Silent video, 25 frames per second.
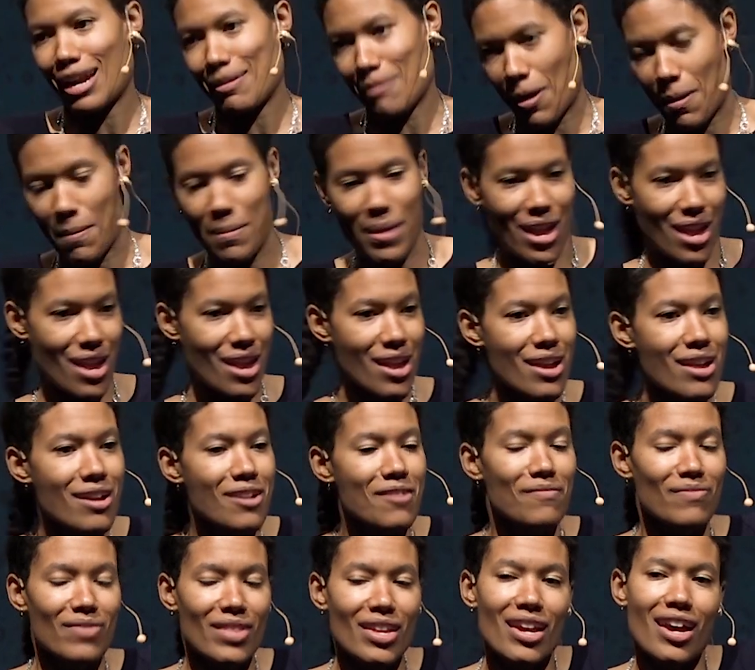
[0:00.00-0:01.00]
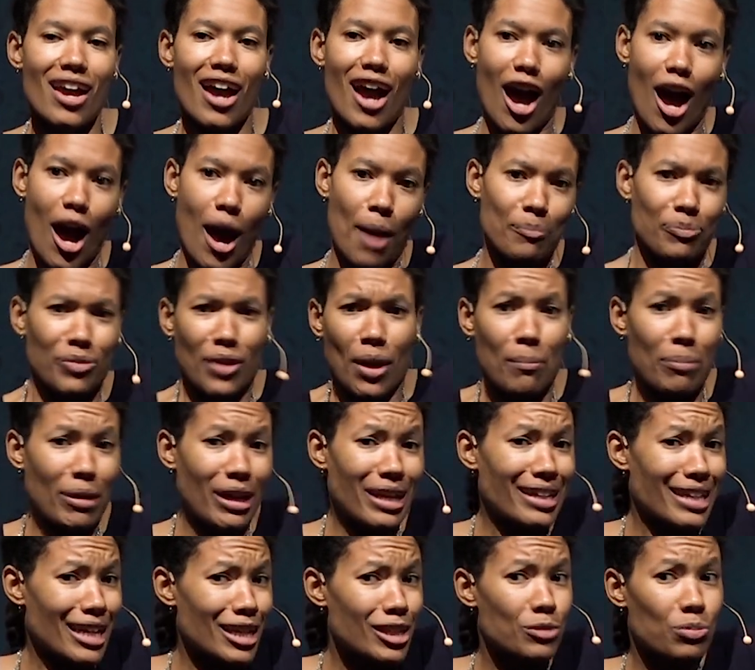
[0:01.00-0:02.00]
about me.
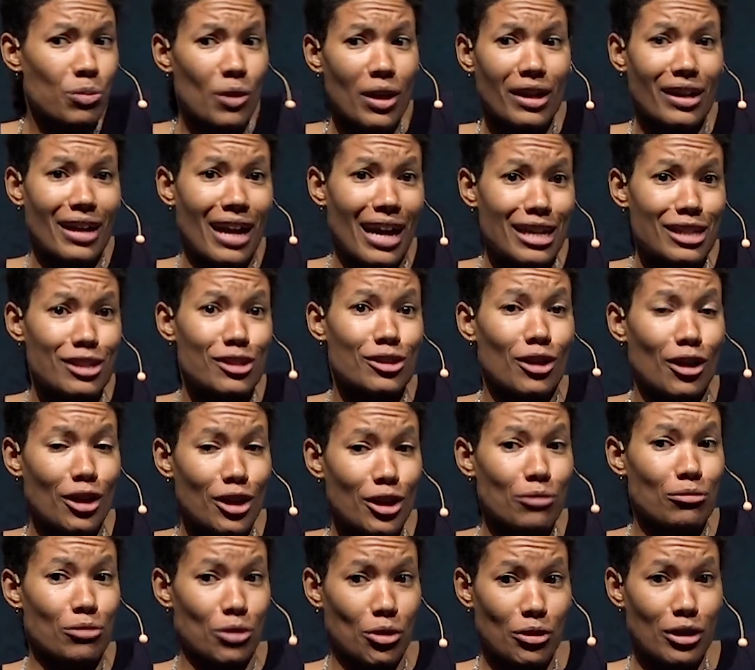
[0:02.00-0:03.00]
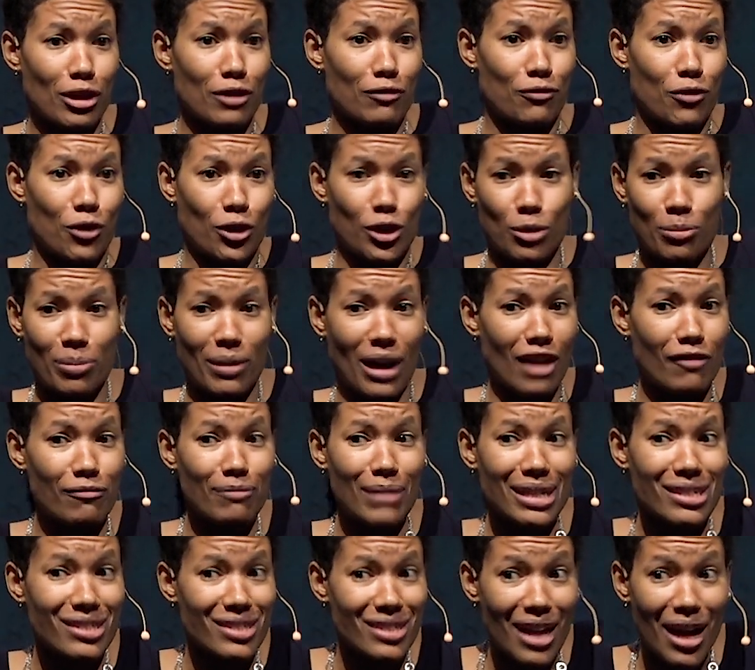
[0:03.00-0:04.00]
But guess what, guys? Sorry to ruin it for you, but I've
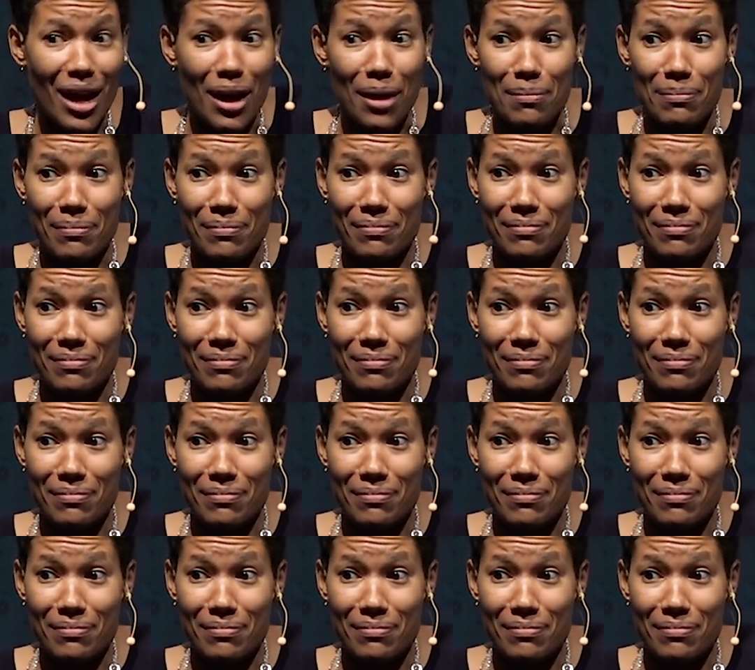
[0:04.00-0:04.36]
messed up.